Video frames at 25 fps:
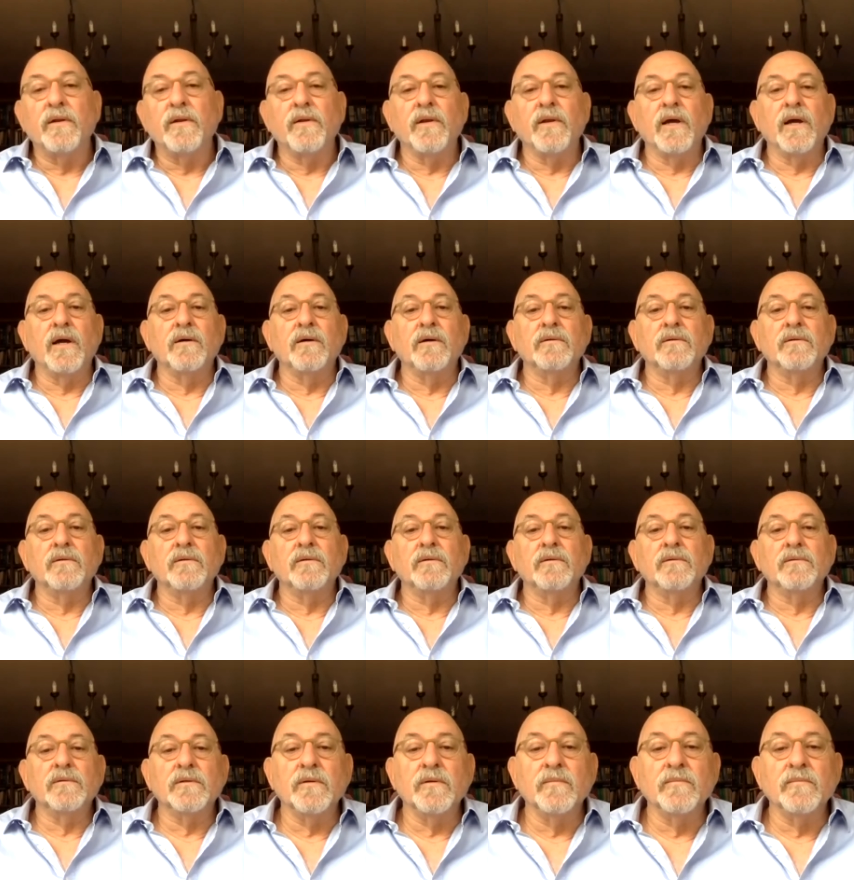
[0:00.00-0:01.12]
Now,
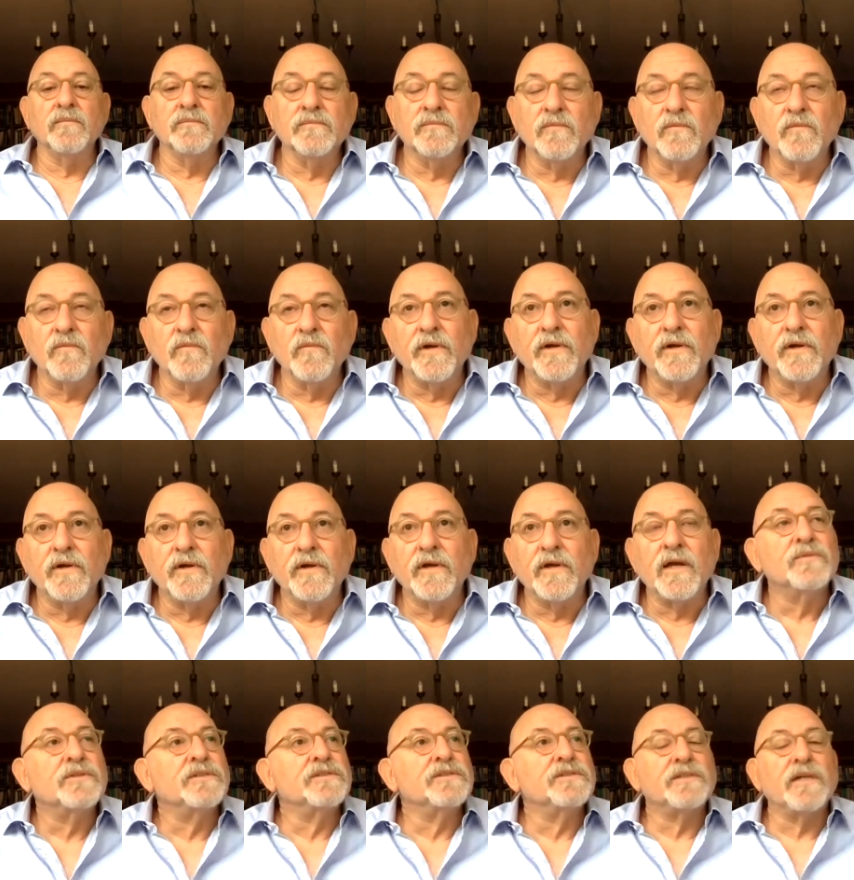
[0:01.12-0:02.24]
we
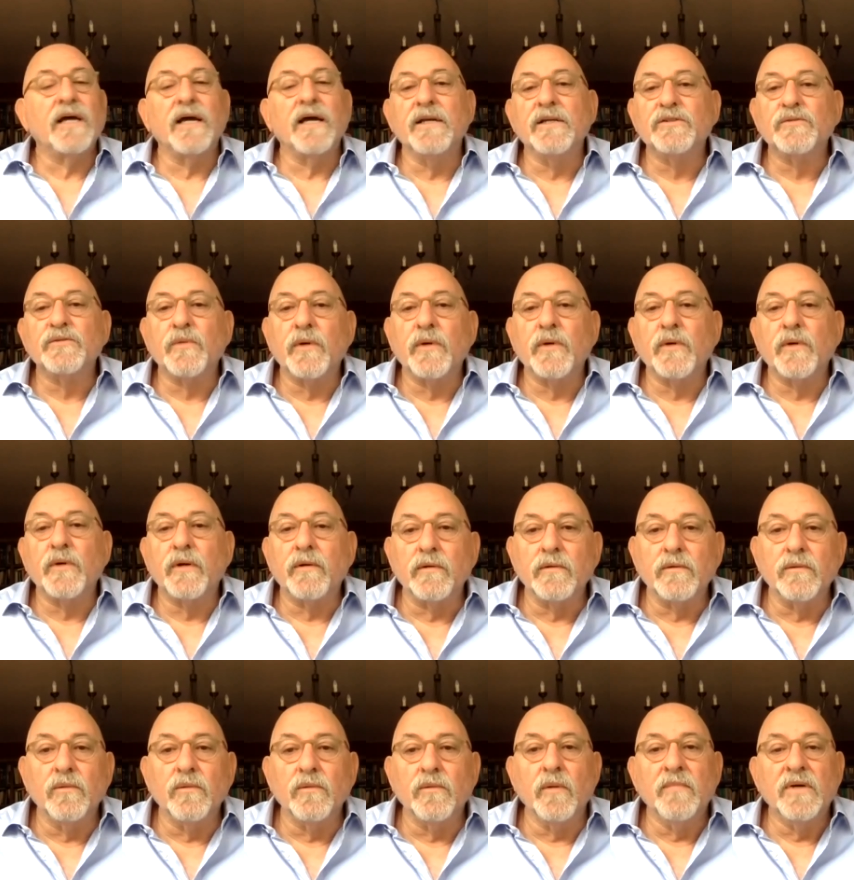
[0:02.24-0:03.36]
come to the stage where we're
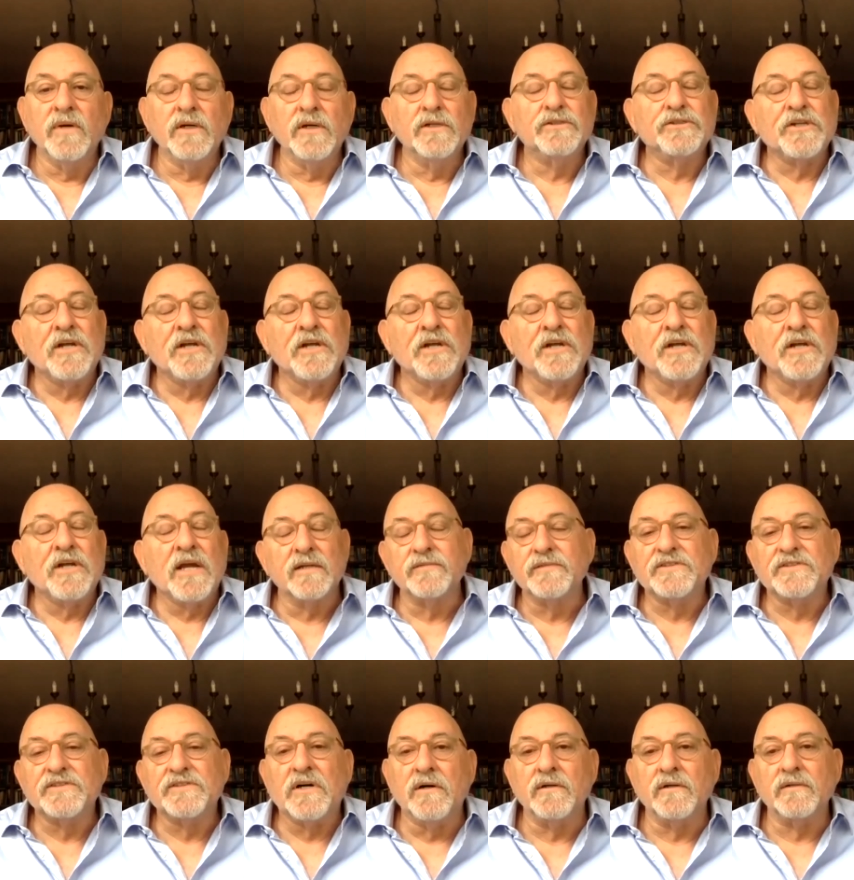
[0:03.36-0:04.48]
all emerging out
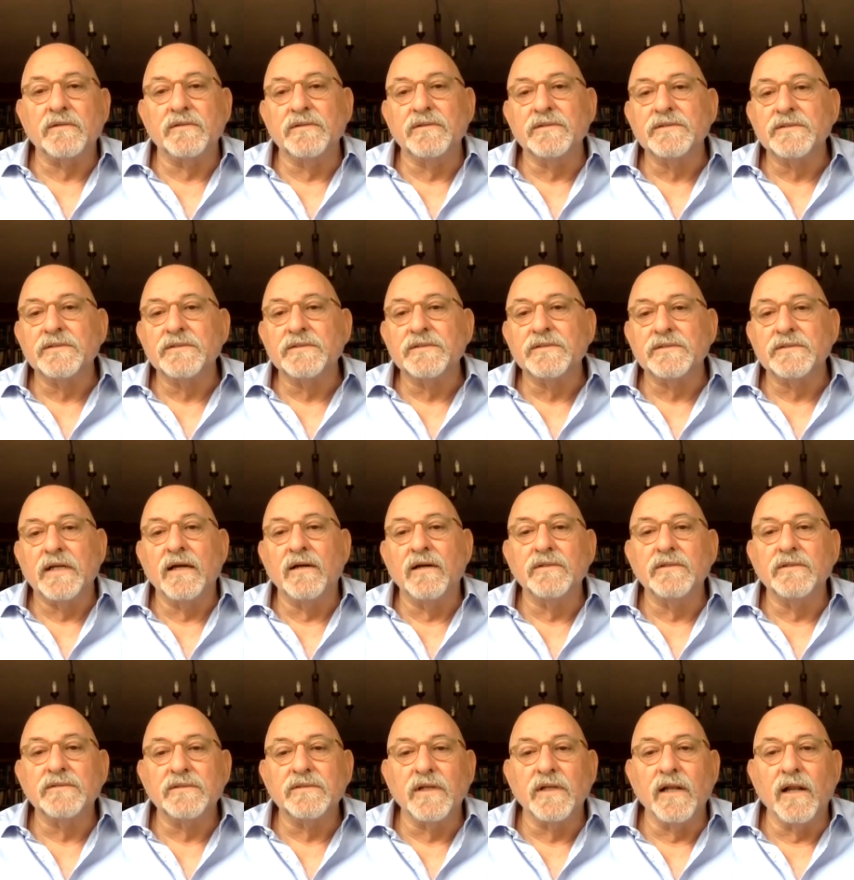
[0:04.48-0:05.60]
of the darkness now
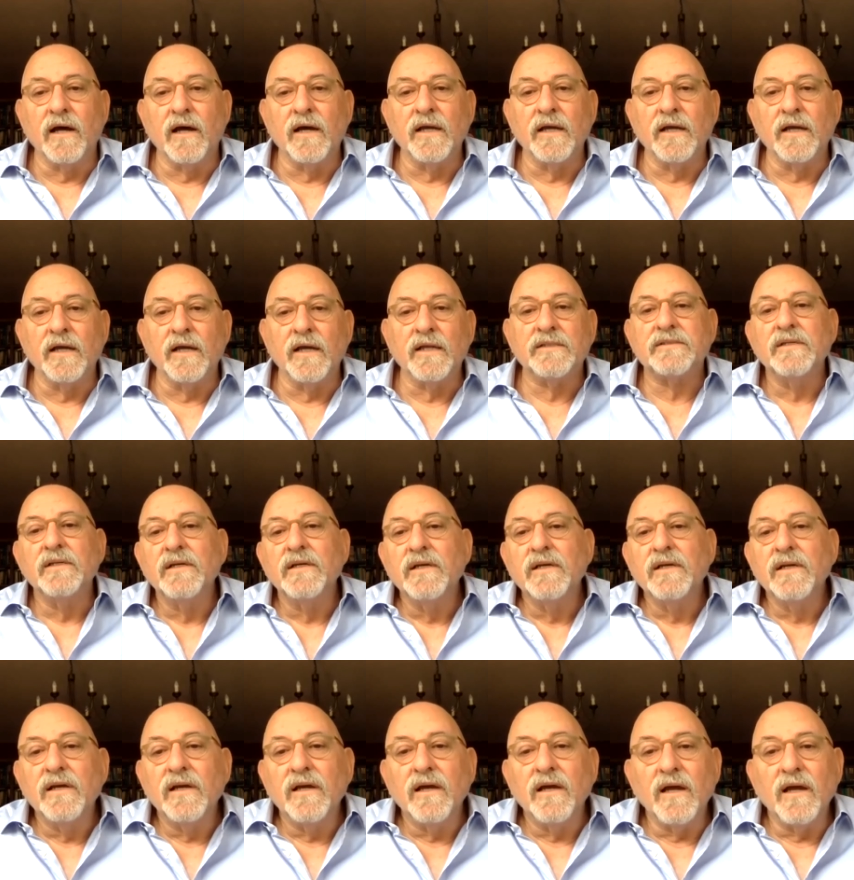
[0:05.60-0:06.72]
into the light,
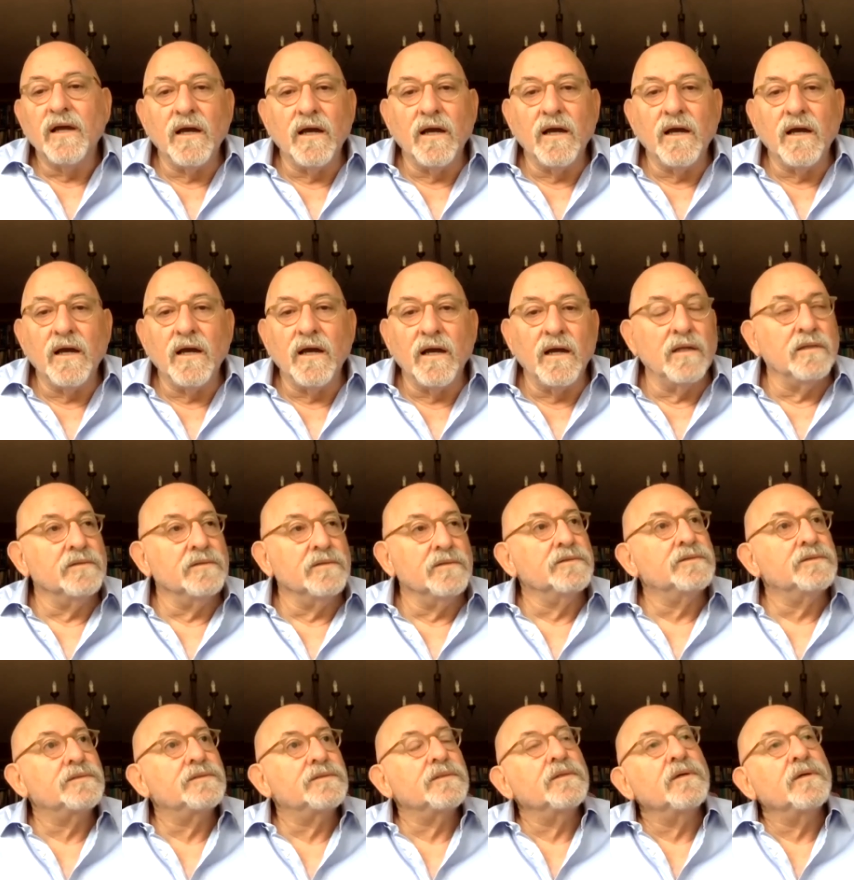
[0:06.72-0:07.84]

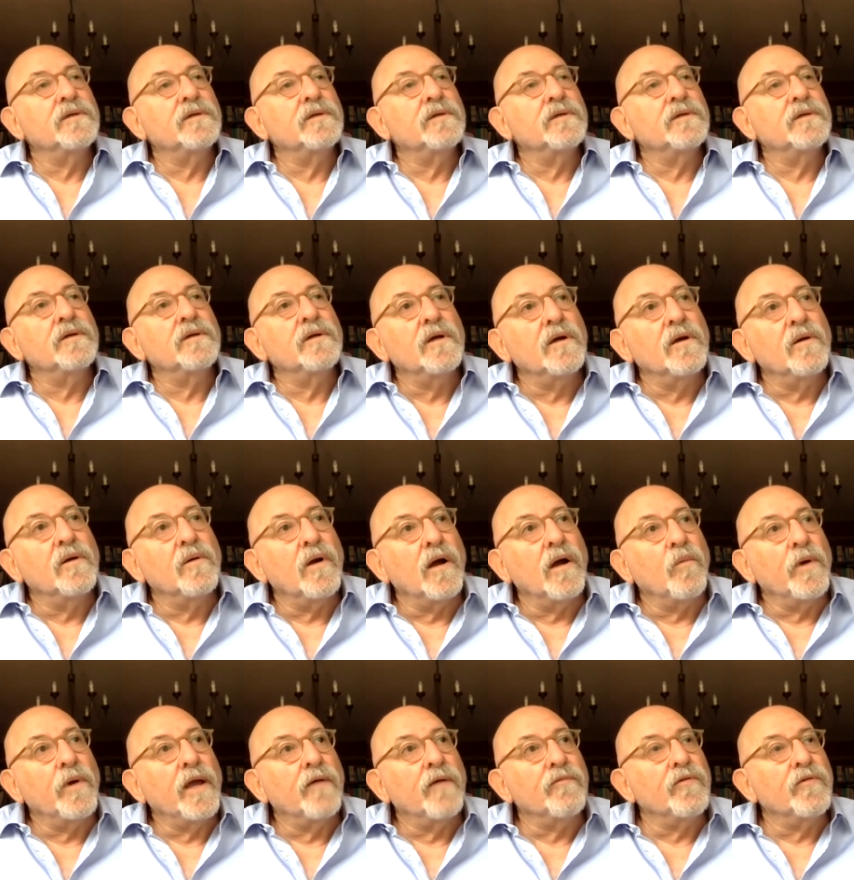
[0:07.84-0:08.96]
and
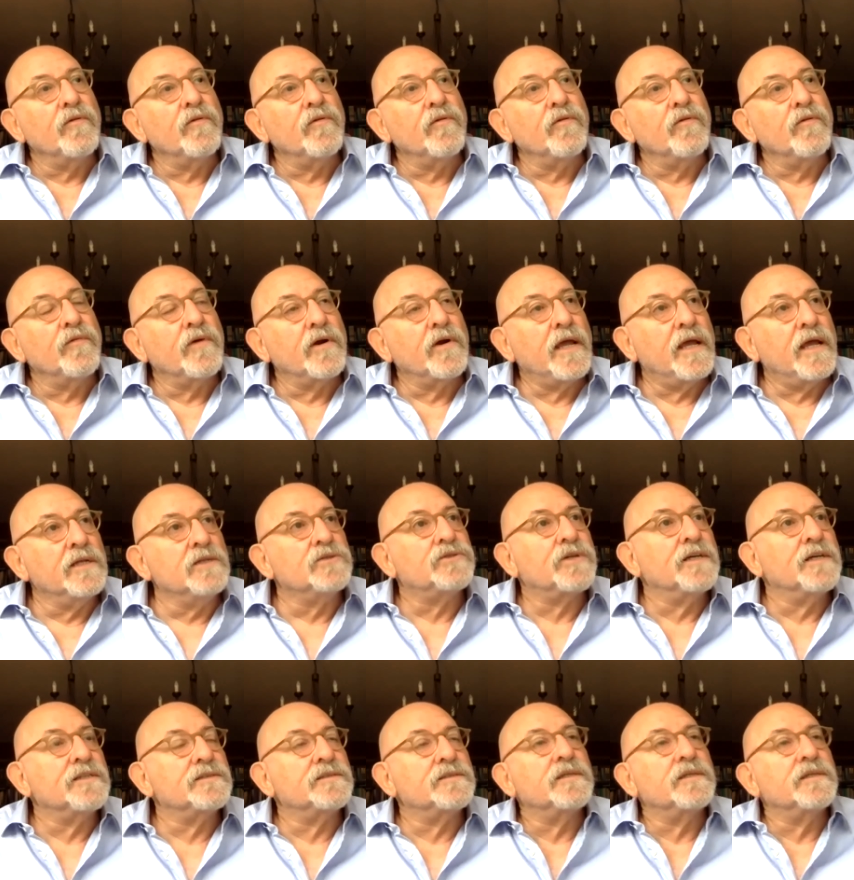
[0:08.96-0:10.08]
we have a very
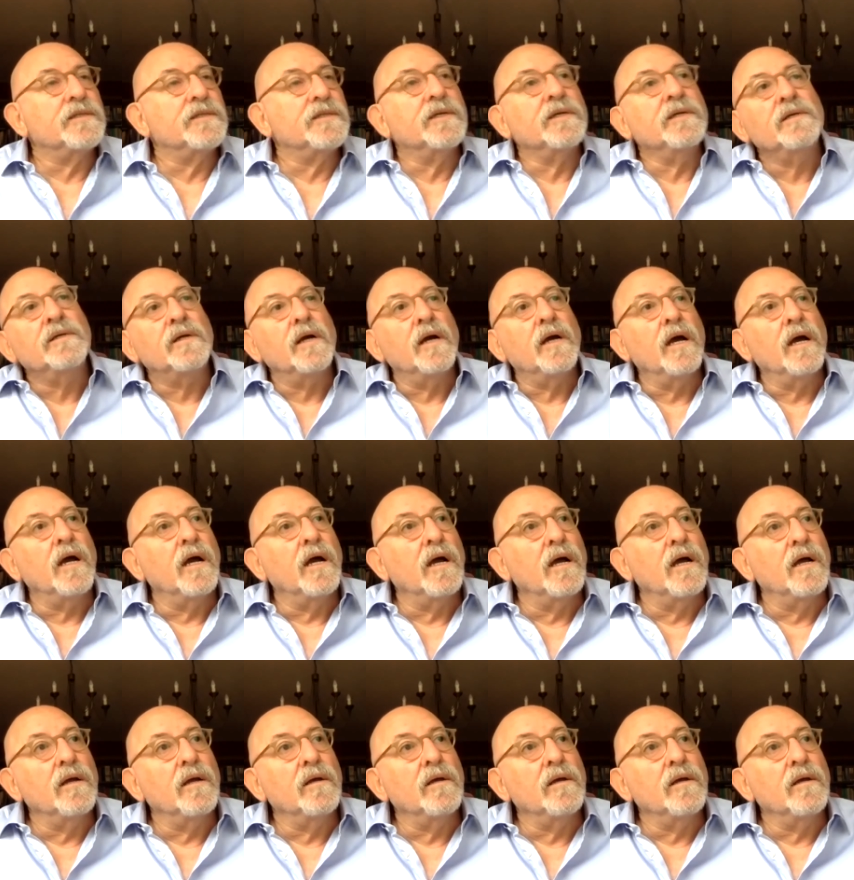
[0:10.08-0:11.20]
interesting
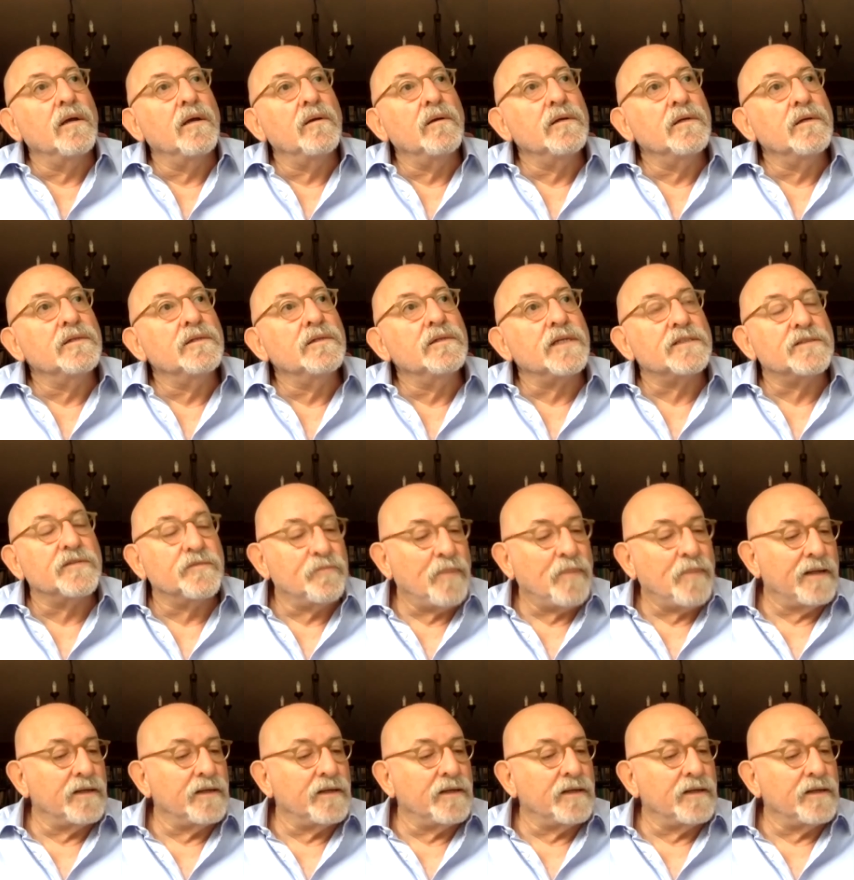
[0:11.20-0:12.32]
set of
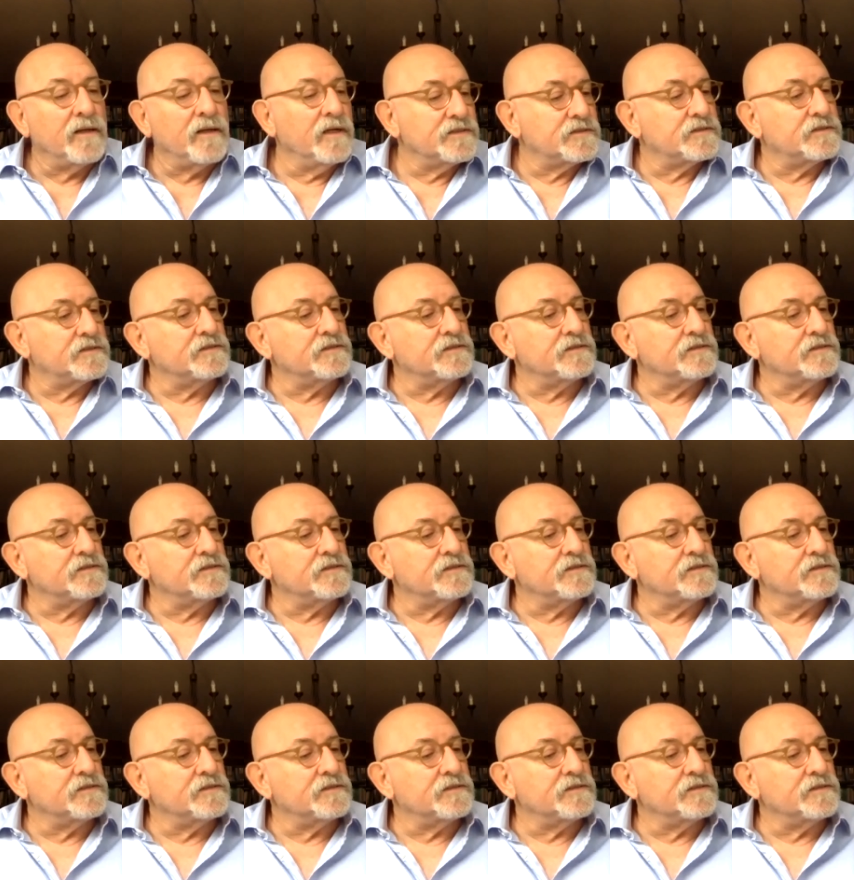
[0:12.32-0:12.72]
panelists